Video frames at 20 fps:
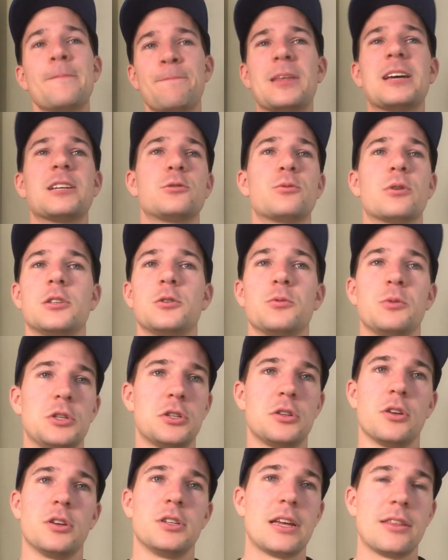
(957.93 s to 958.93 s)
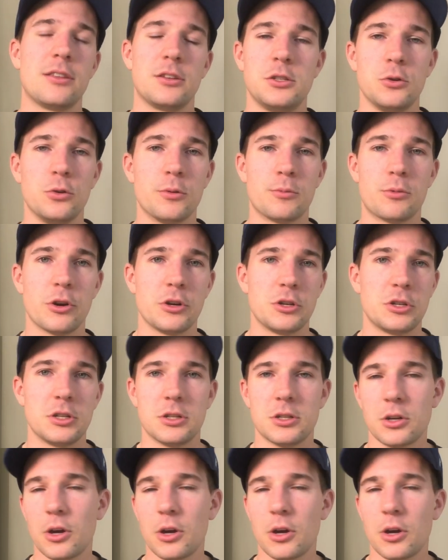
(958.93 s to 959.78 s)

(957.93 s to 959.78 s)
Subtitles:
that's where I'd switch those other two approaches.